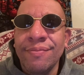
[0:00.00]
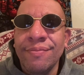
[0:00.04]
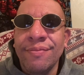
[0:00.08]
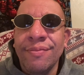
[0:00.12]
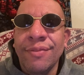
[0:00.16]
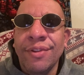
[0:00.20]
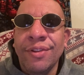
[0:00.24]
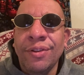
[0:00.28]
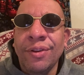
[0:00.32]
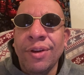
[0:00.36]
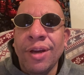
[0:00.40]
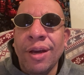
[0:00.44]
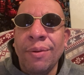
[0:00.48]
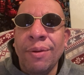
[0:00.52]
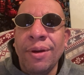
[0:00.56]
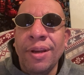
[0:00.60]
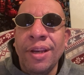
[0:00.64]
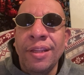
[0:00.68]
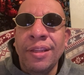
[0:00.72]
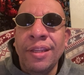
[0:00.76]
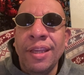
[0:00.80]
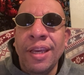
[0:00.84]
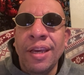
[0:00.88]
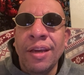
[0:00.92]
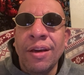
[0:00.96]
So I want
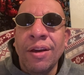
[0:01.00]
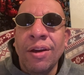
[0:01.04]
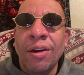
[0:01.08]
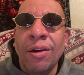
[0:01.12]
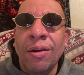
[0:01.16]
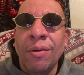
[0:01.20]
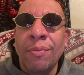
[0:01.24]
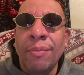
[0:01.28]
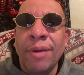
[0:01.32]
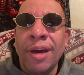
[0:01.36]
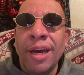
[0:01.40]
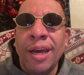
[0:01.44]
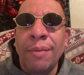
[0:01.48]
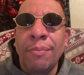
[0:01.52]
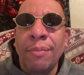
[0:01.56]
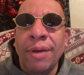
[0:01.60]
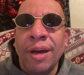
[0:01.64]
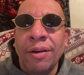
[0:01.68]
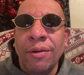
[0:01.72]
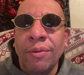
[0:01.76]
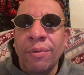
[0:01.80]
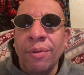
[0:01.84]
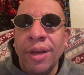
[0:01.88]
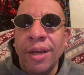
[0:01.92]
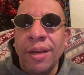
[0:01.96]
to thank all my
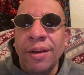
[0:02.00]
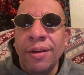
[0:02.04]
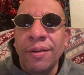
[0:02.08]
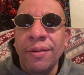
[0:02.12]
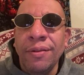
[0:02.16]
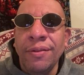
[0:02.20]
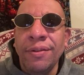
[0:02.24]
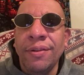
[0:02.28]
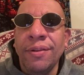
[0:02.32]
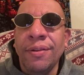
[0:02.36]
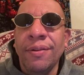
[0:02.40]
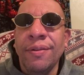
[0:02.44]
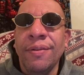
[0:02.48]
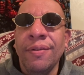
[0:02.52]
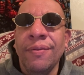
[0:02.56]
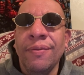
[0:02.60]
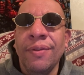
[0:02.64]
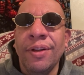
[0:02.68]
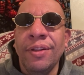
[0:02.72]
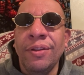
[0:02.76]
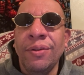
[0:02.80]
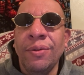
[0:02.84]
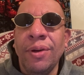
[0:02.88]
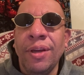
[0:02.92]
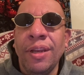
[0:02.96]
moderators
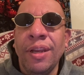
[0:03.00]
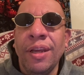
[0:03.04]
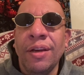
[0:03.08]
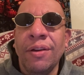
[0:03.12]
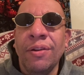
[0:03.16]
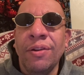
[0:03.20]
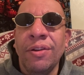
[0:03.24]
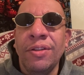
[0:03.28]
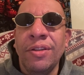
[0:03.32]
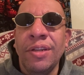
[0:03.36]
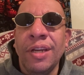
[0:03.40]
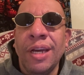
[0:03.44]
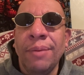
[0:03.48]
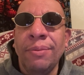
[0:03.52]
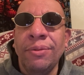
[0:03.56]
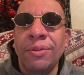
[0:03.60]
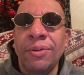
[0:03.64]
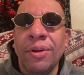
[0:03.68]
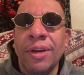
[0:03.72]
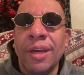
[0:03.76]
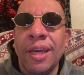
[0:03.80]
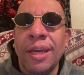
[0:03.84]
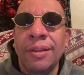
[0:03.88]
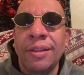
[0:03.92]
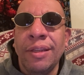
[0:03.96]
for doing a good job. So
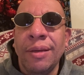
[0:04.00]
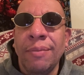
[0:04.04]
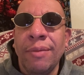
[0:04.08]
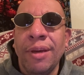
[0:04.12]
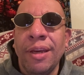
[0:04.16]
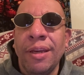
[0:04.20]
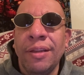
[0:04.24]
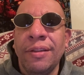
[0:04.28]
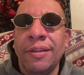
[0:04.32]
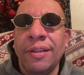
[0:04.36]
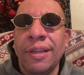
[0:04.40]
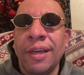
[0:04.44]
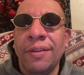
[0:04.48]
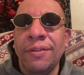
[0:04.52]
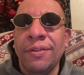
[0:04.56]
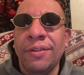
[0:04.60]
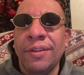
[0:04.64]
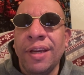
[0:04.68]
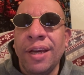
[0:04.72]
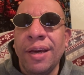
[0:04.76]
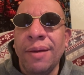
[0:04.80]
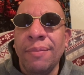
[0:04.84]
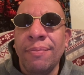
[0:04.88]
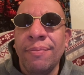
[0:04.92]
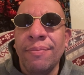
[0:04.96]
get them a thumbs
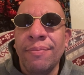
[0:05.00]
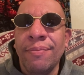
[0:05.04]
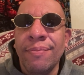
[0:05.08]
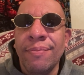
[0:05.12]
up.